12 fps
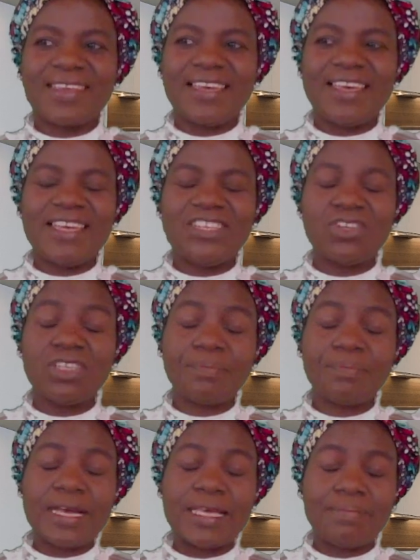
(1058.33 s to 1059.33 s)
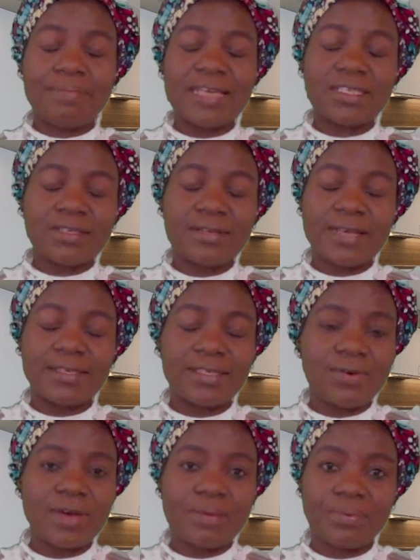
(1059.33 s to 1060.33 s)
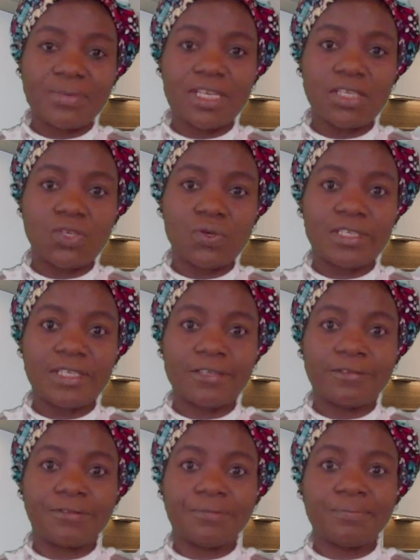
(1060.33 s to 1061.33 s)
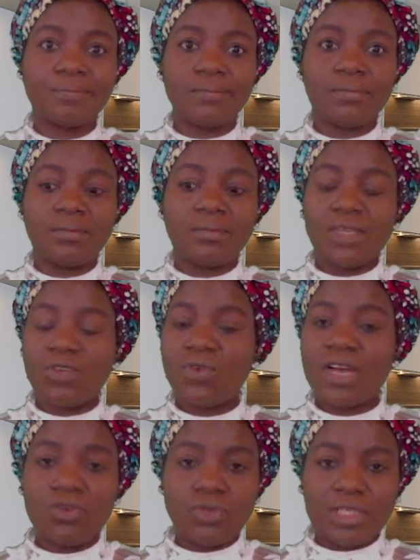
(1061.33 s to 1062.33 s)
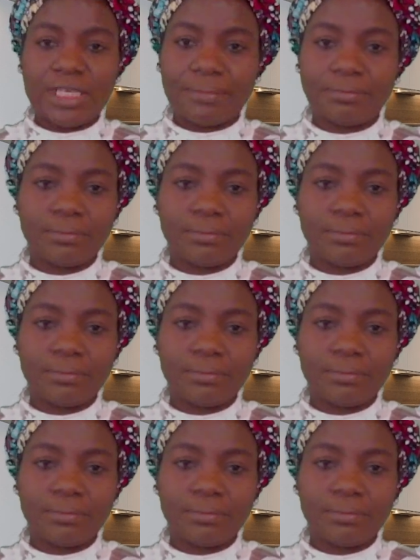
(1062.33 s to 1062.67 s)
A pastor now say, go and protect yourself. Go and do charm.